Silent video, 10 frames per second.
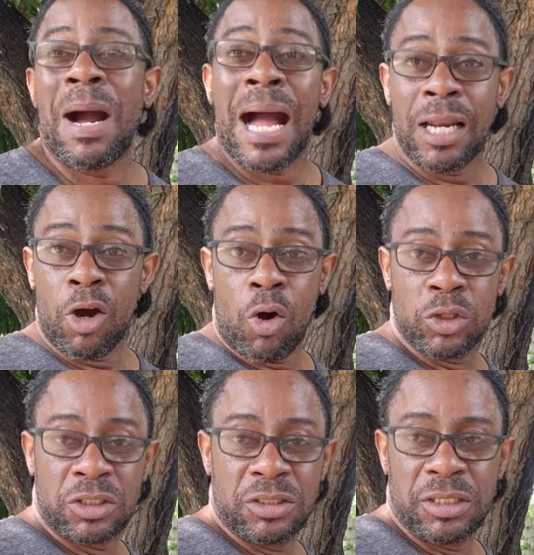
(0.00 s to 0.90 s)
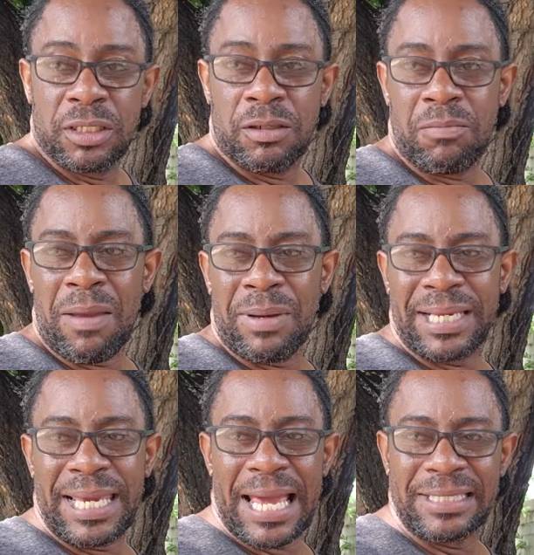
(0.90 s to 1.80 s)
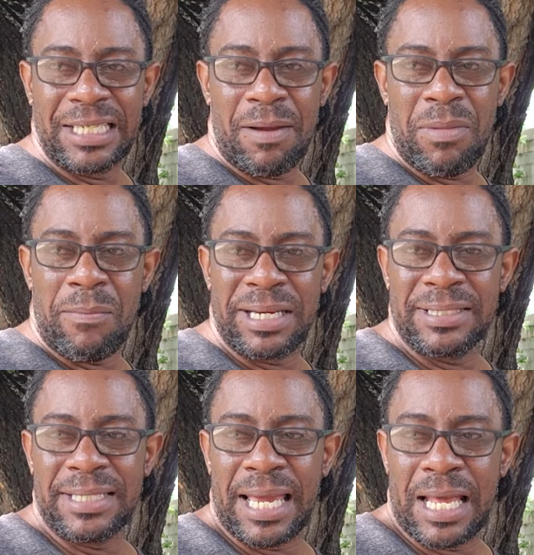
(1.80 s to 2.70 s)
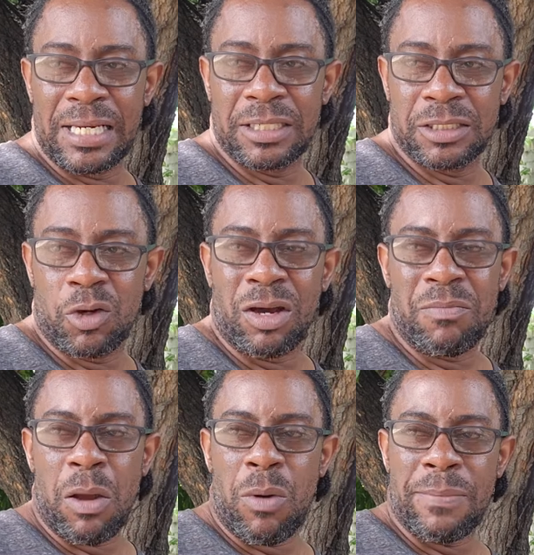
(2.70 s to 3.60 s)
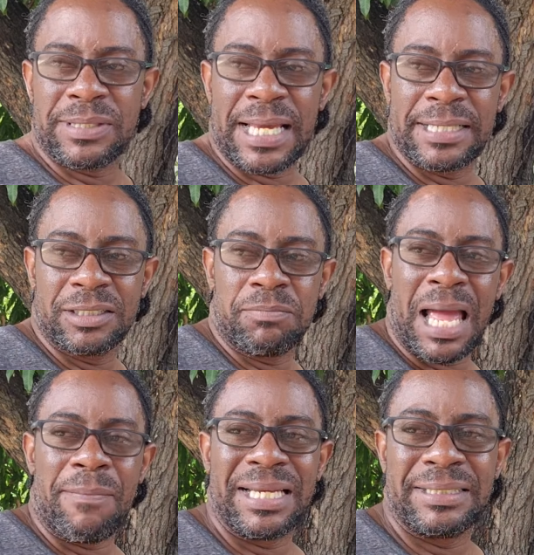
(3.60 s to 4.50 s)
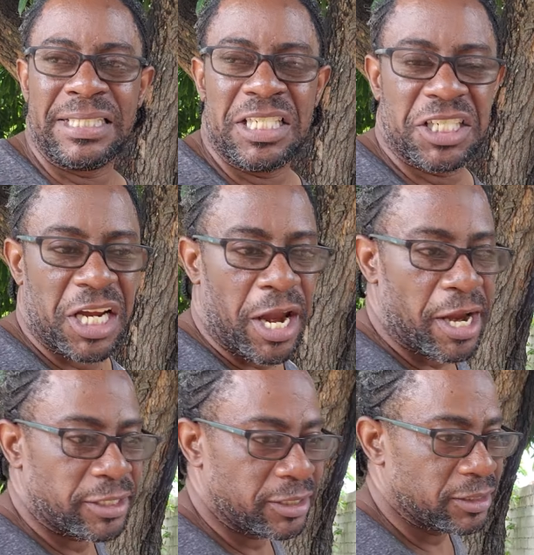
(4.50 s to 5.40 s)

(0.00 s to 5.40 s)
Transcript: Ball out. Remember the Cashapp, remember the Zelle. Go on my website and buy my t-shirt.